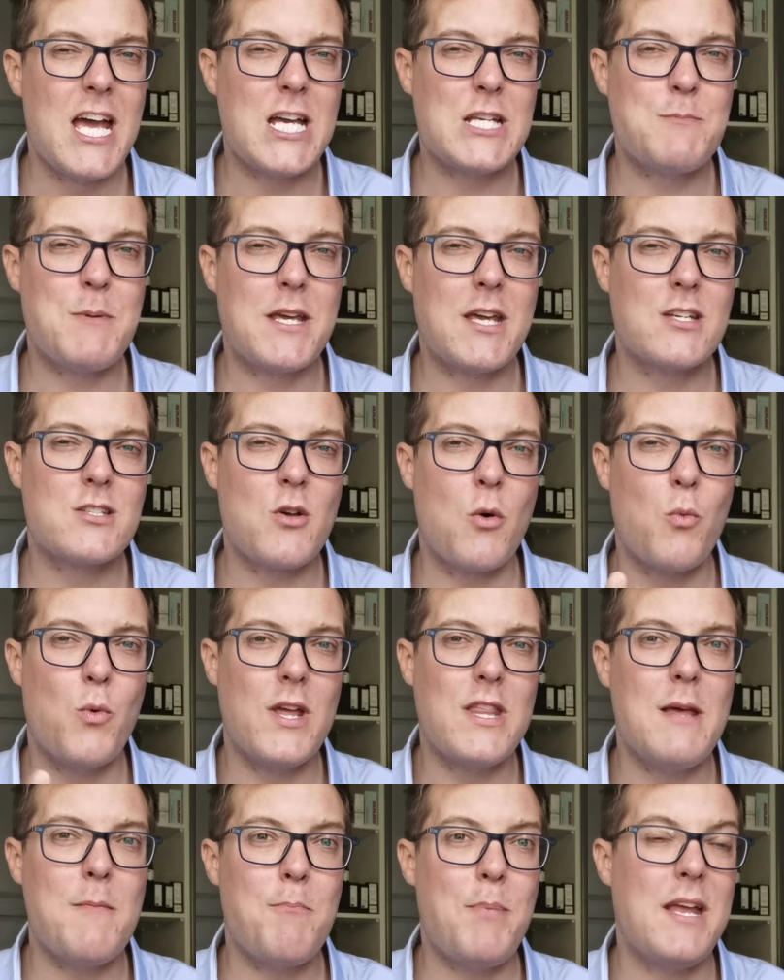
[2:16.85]
is because
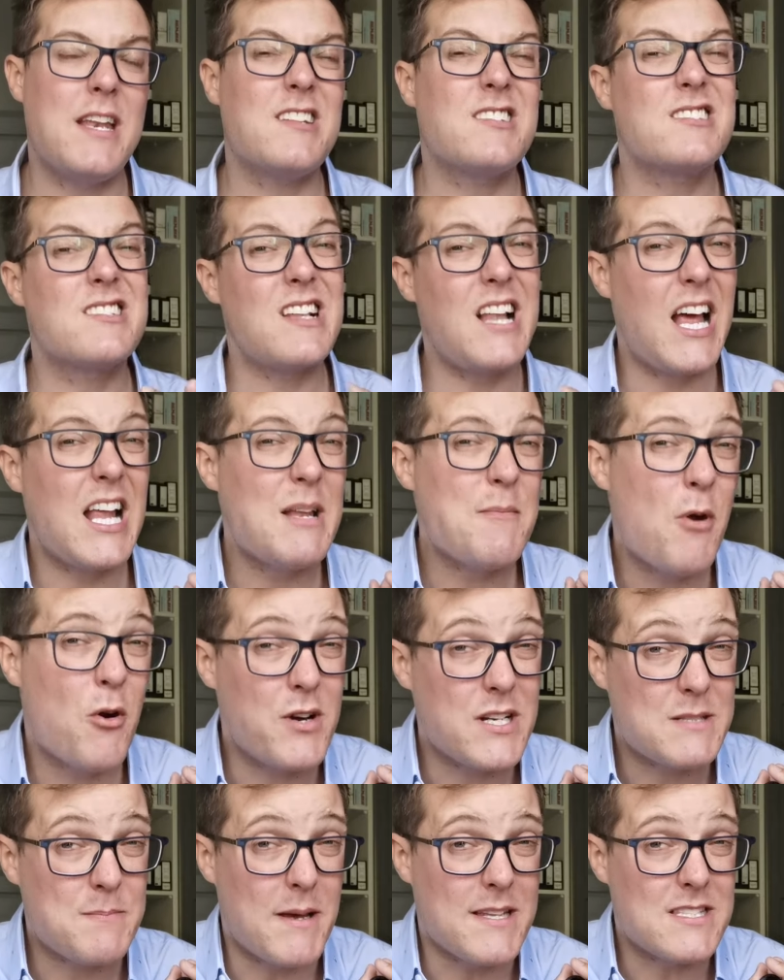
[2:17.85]
with it being a slightly
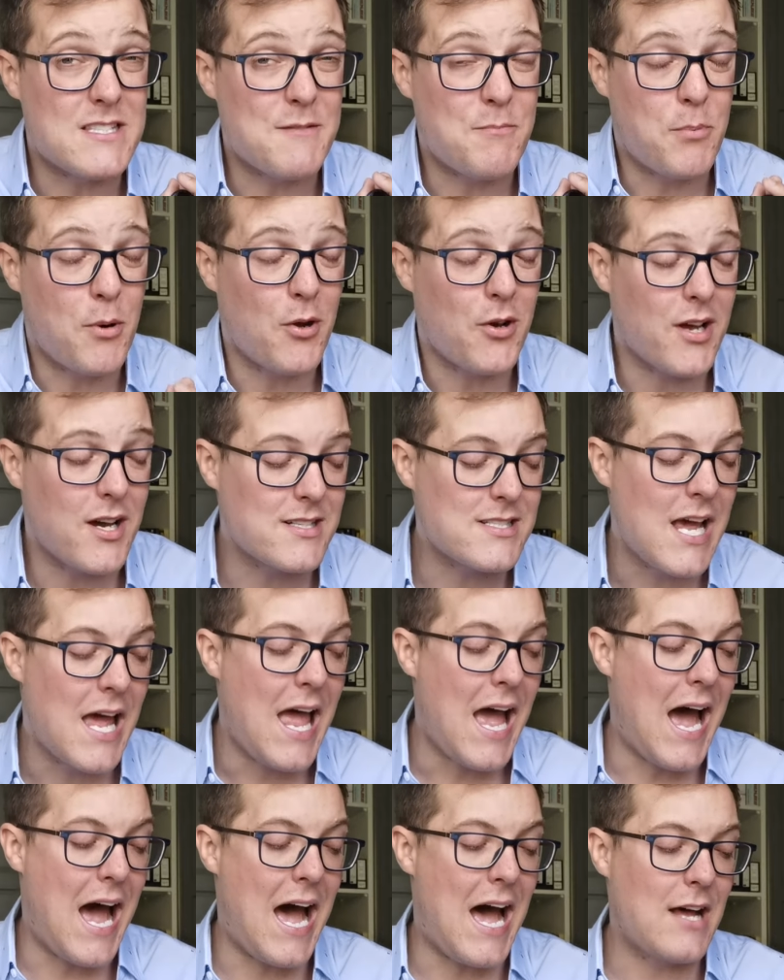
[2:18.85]
more expensive product
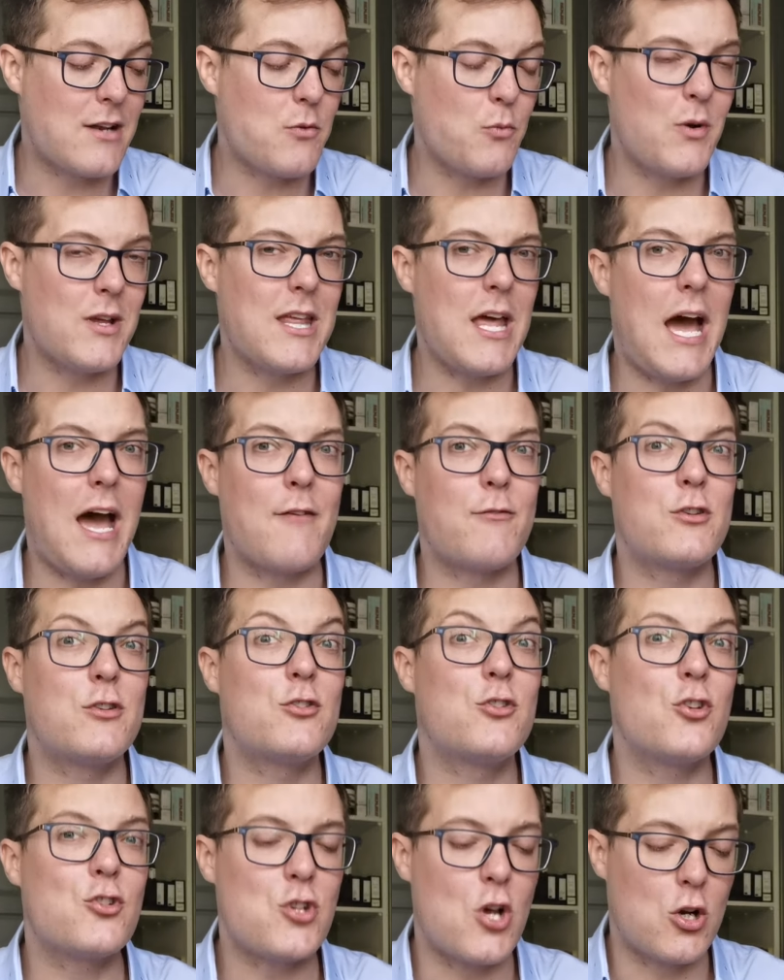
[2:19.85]
and with it have
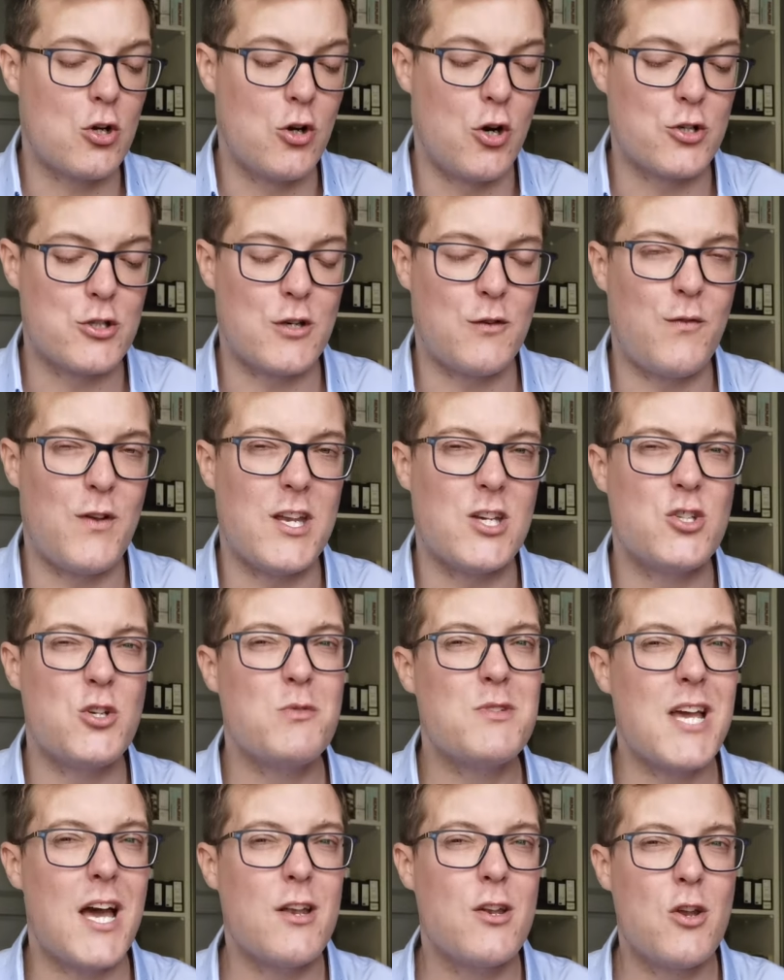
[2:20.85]
such a gorgeous finish,
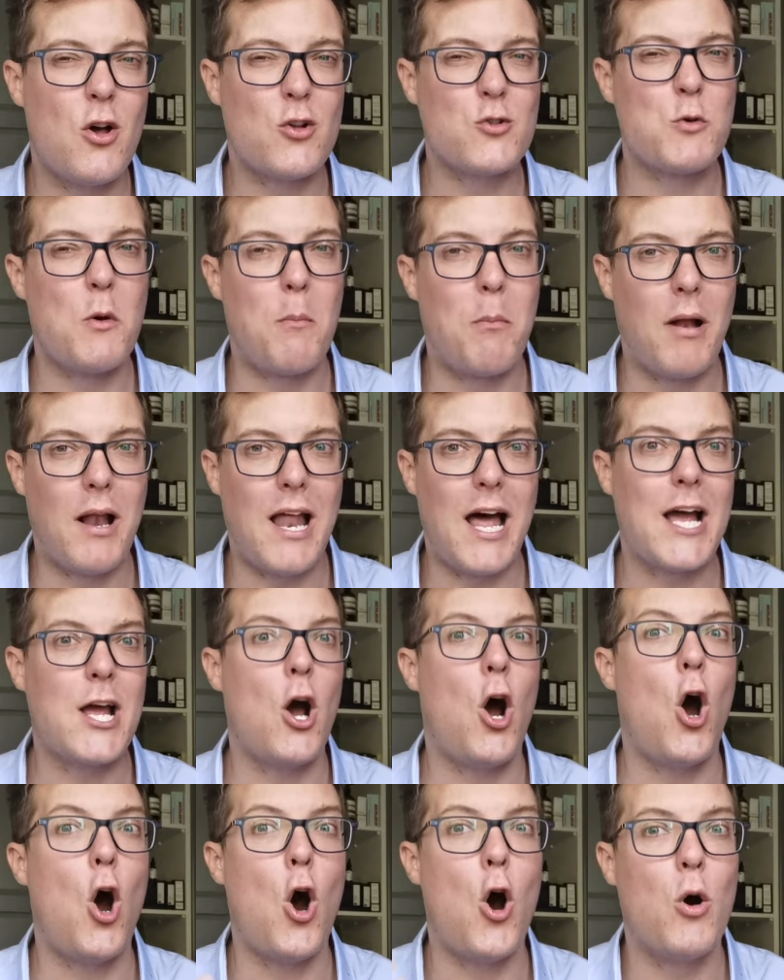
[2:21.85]
you tend not to apply
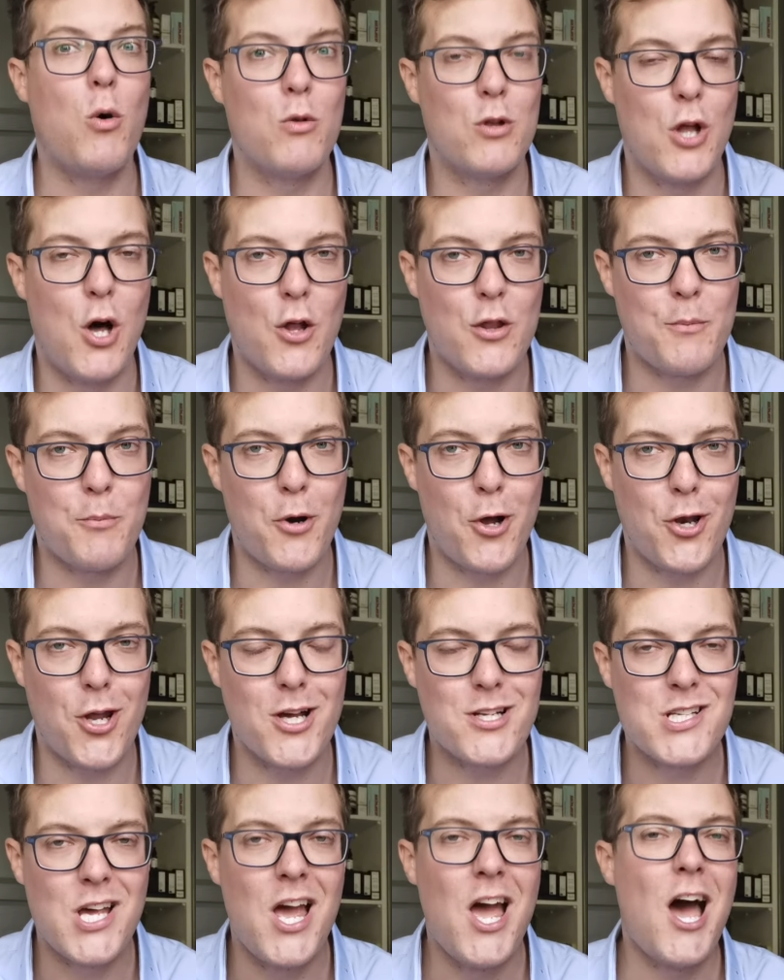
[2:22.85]
a whole lot of the
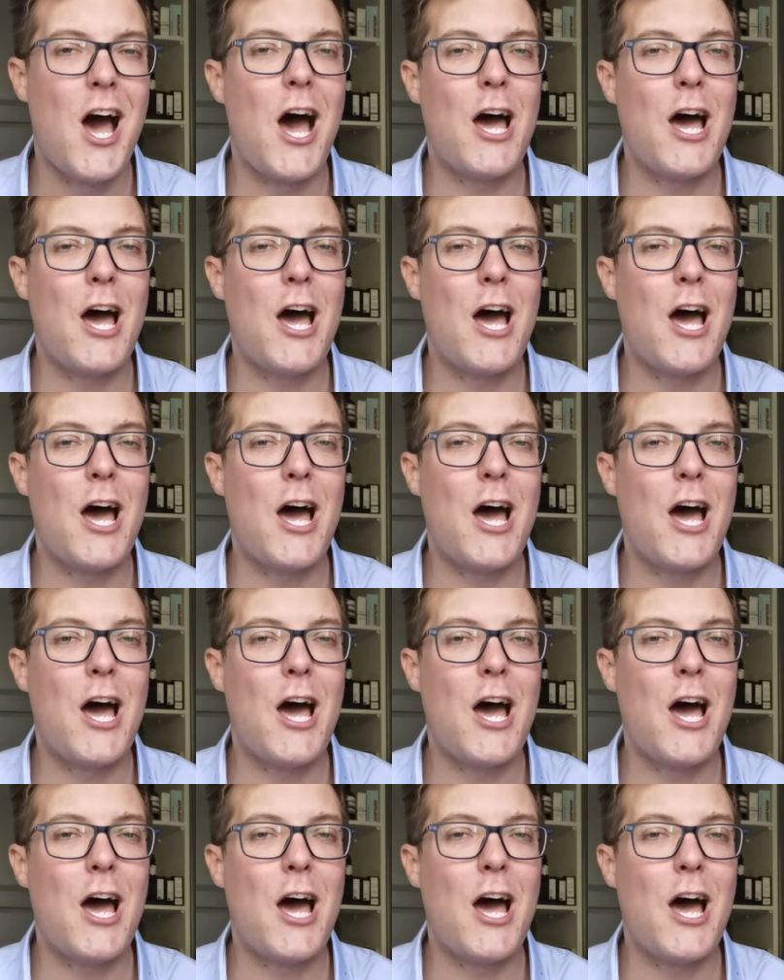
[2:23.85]
product.